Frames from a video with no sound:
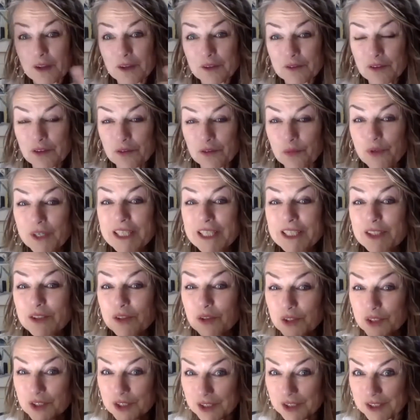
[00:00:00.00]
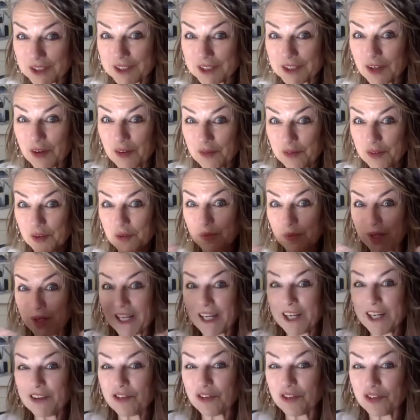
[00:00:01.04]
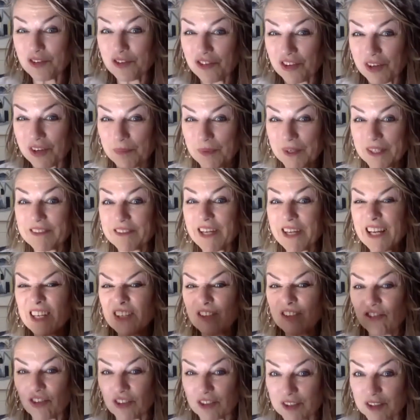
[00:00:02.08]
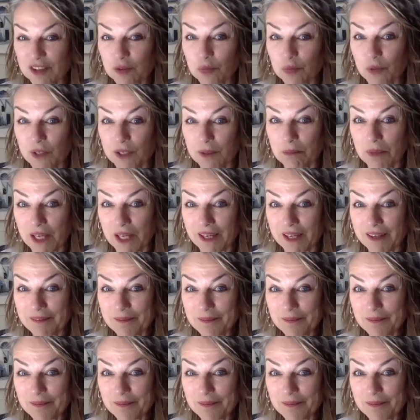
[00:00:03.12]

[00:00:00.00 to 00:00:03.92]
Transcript: the resources of your relationship intelligence with me.